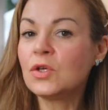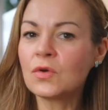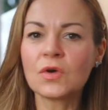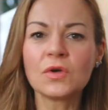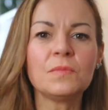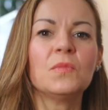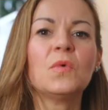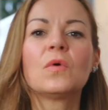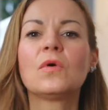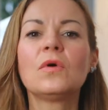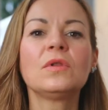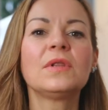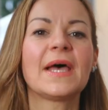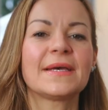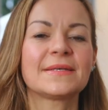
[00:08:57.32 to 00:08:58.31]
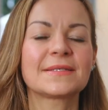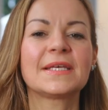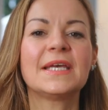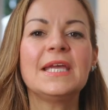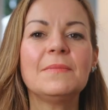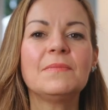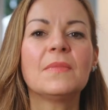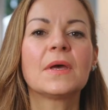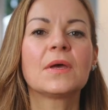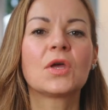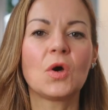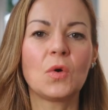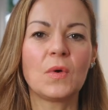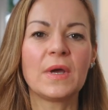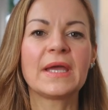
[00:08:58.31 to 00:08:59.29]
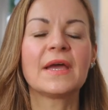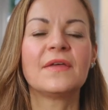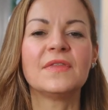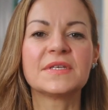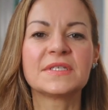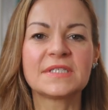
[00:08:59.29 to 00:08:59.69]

you could more or less keep going in the